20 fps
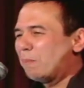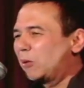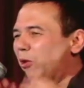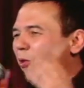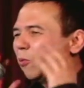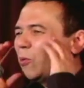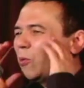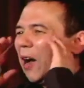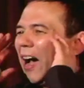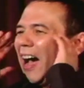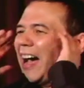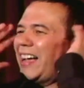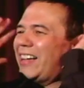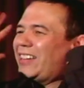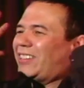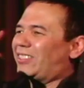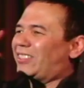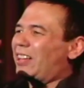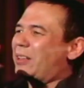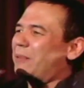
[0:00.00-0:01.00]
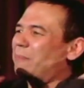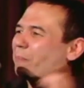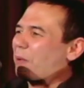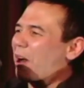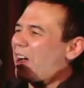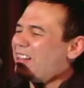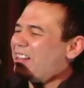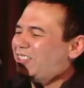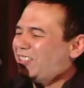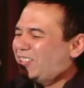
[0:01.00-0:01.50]
blue eyes and
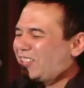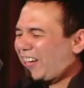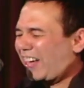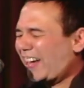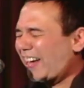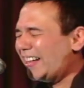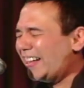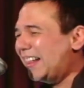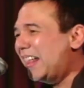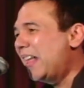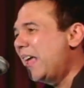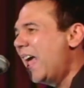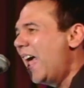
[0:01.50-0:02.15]
bright skin.